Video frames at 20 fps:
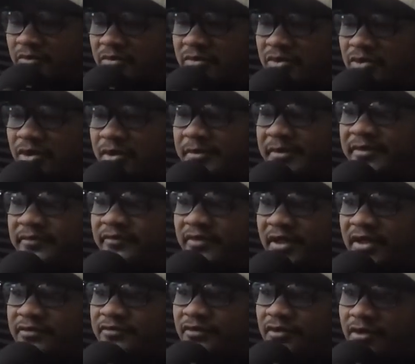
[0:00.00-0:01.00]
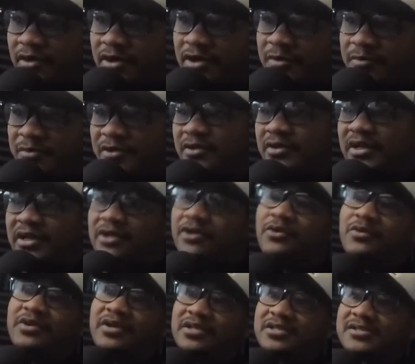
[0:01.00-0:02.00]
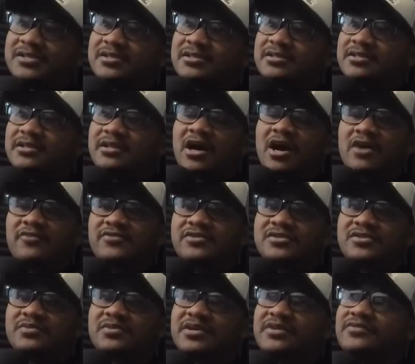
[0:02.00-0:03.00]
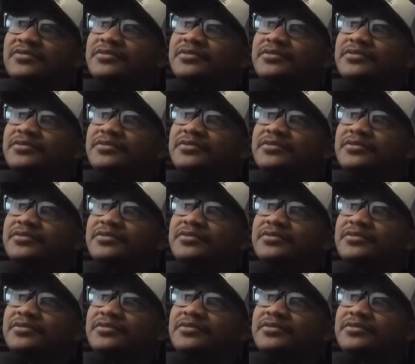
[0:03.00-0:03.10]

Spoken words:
what I mean, like for a like going into the office or whatever.